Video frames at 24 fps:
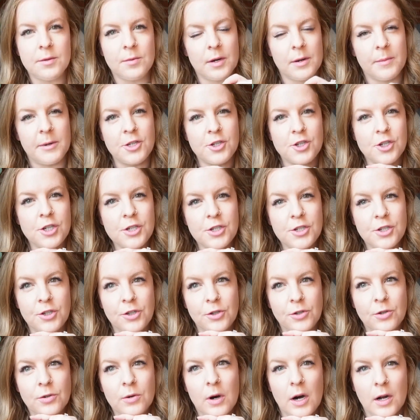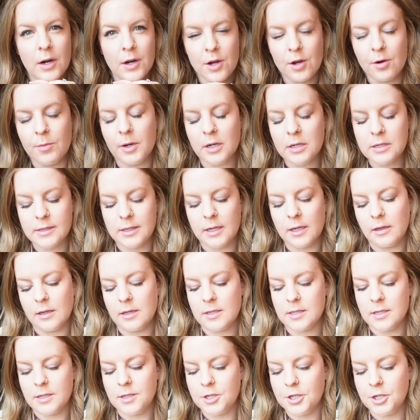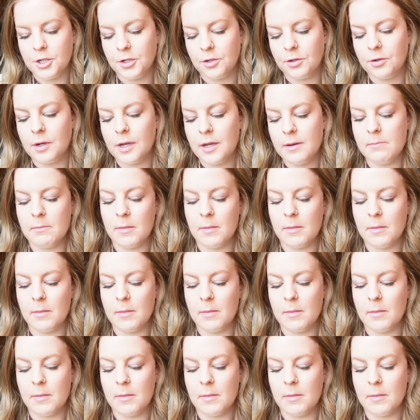want to mention 2 audiobooks that I listened to in